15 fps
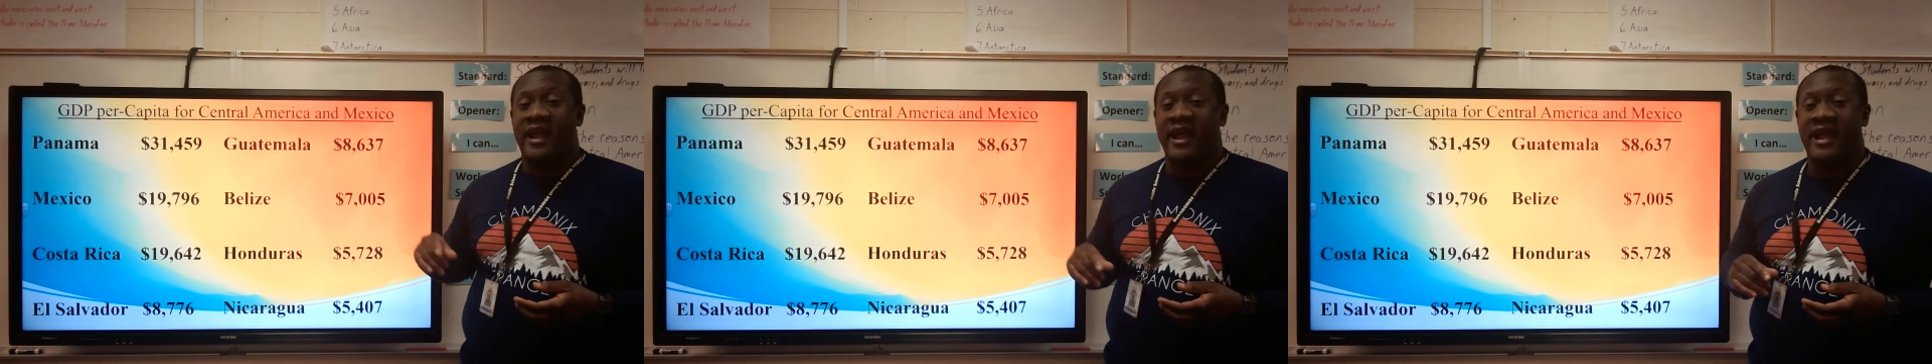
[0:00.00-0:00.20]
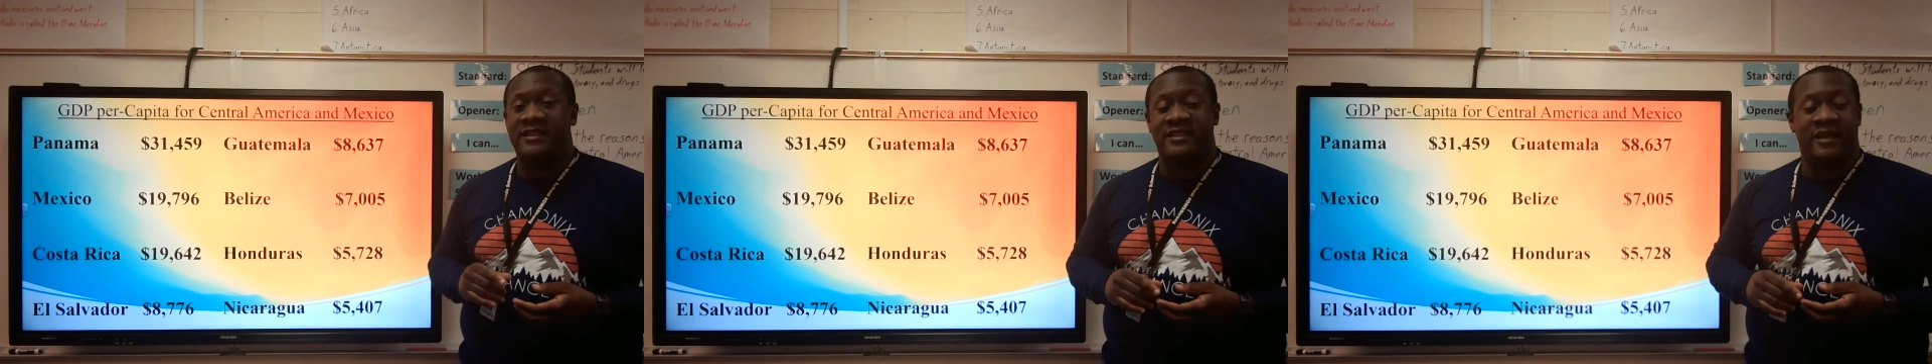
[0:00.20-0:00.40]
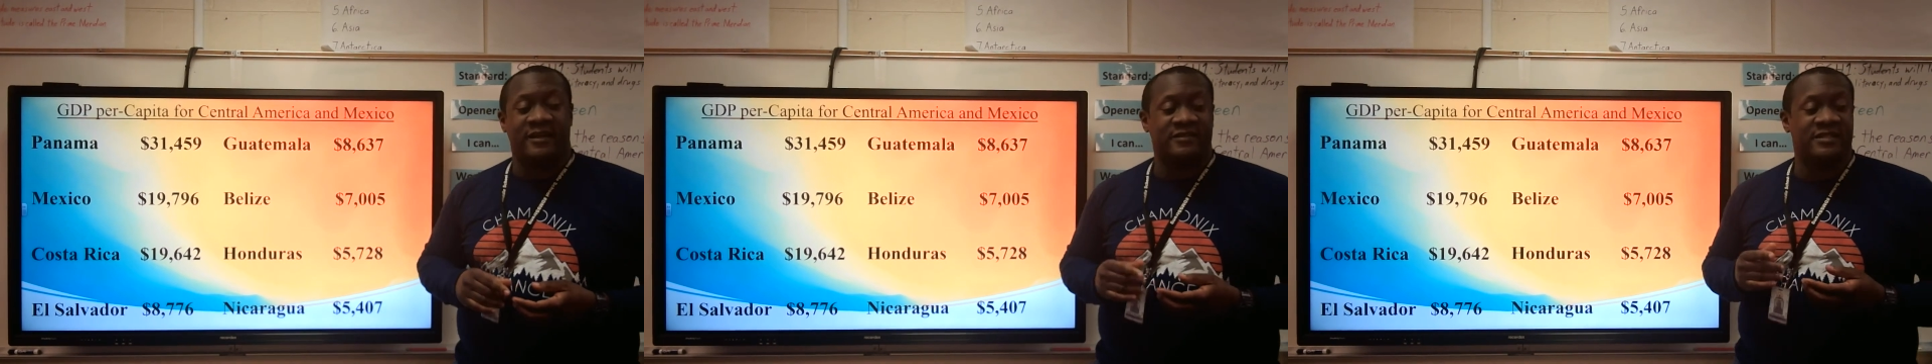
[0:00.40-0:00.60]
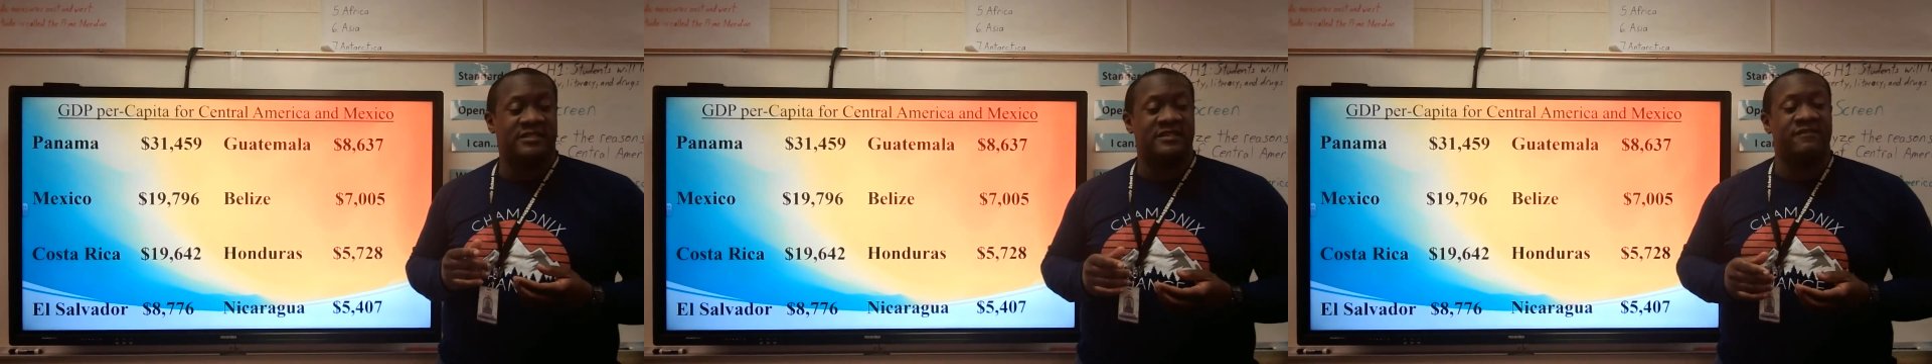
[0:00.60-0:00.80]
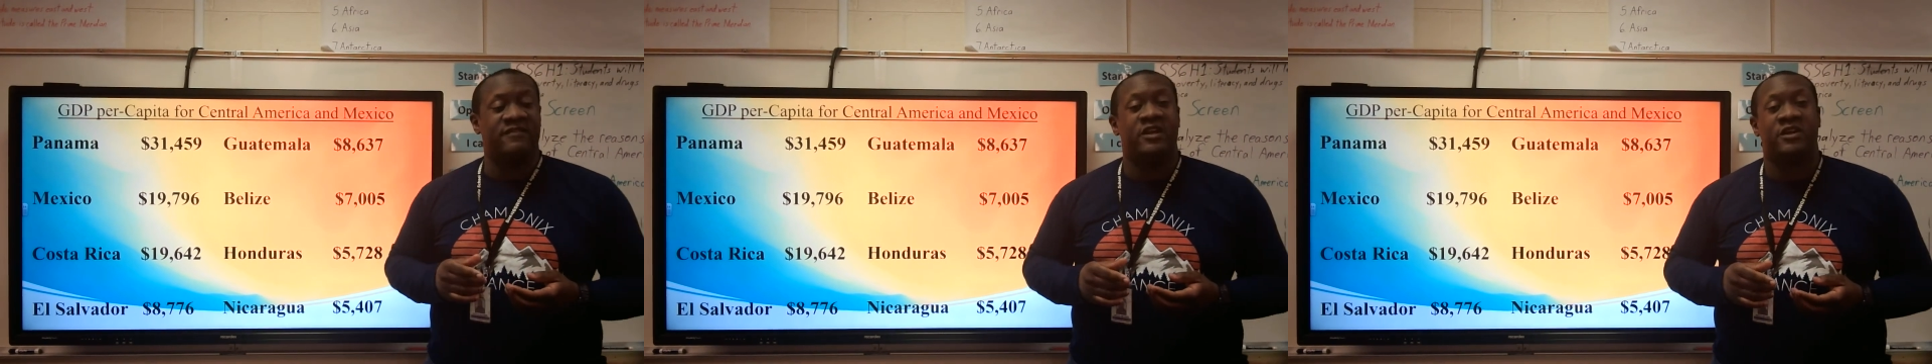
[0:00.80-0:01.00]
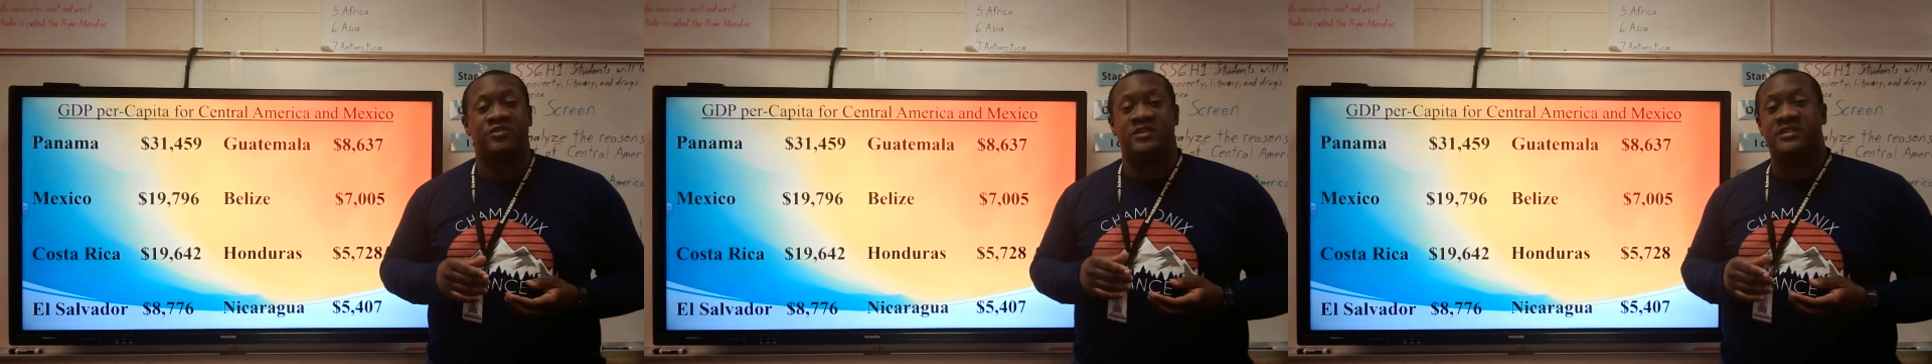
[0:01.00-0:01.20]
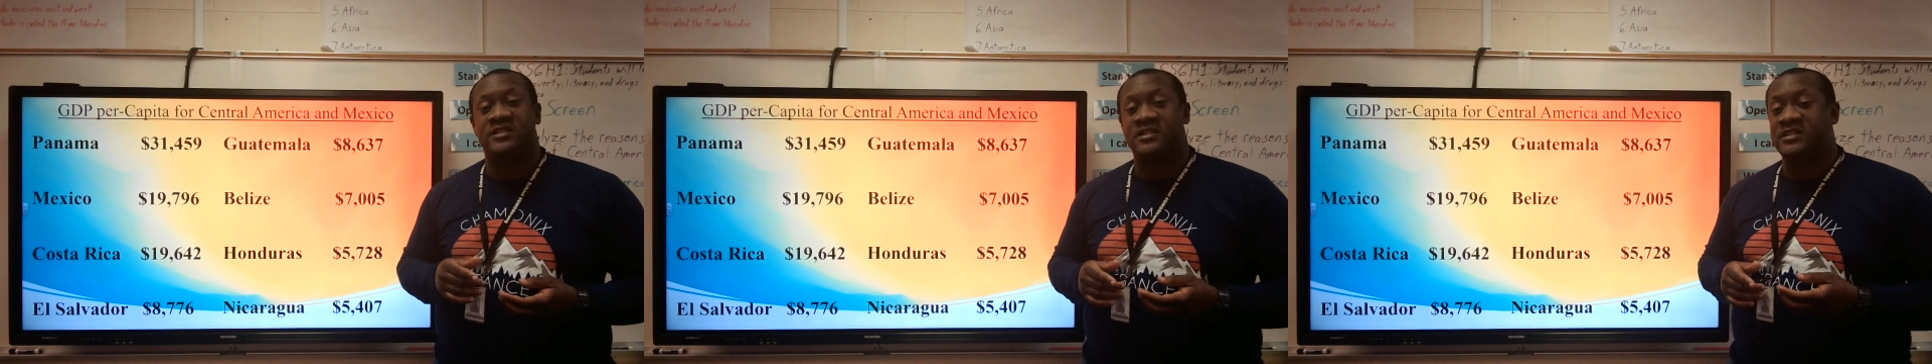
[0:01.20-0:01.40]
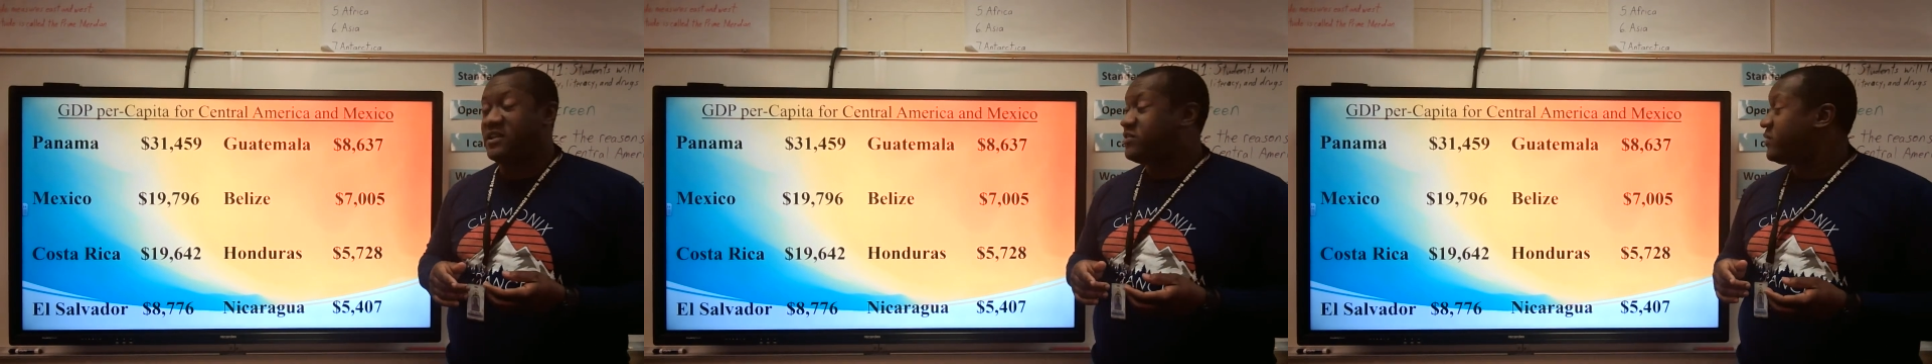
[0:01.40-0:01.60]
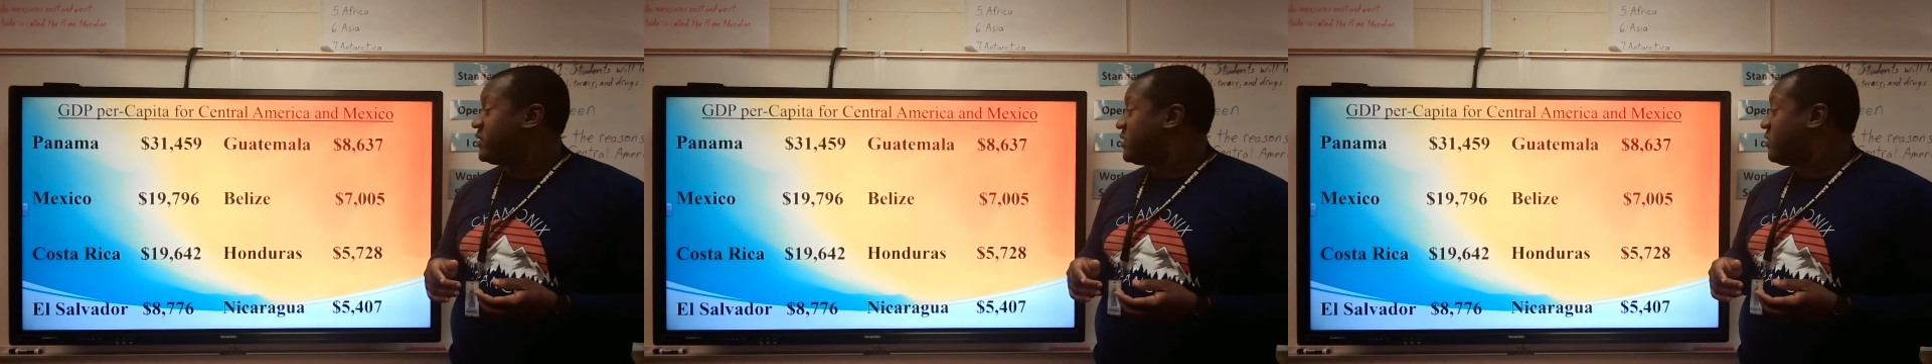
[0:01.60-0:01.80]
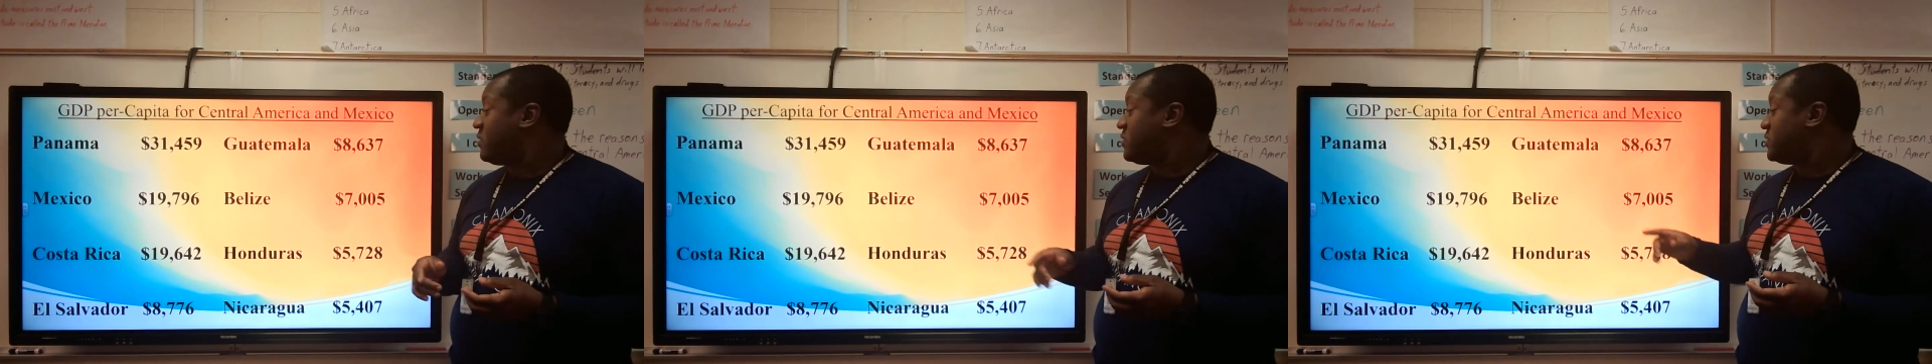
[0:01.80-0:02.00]

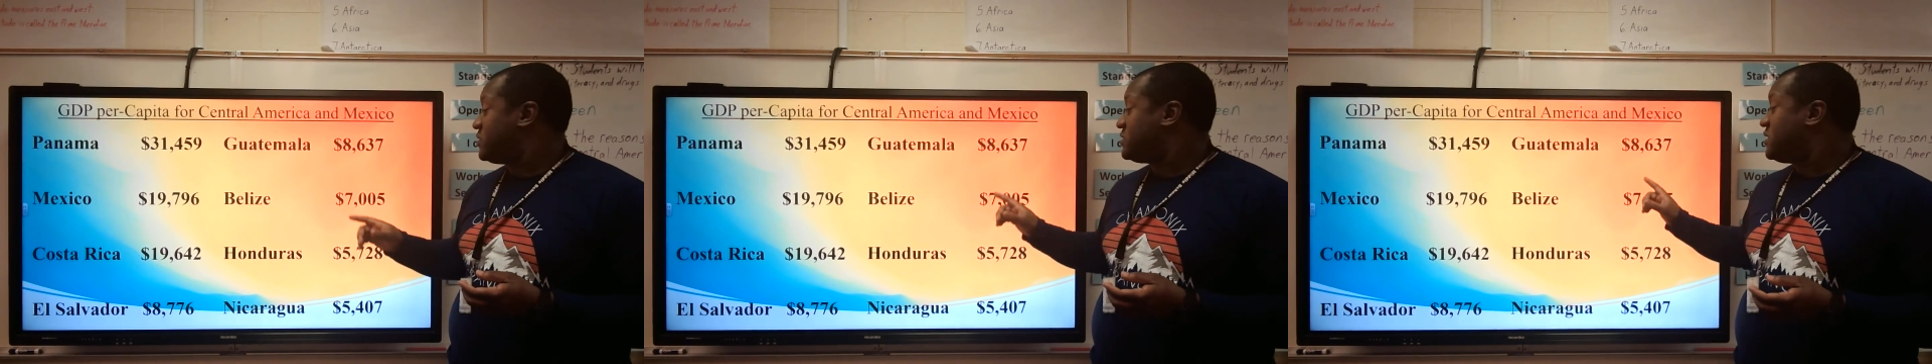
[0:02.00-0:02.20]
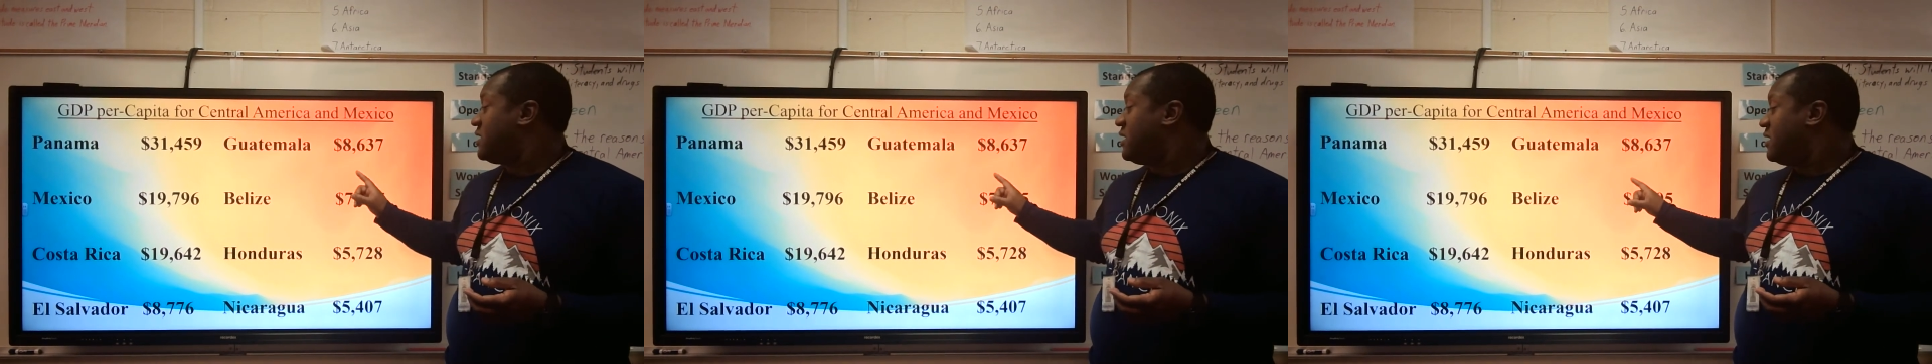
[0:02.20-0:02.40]
$8,763.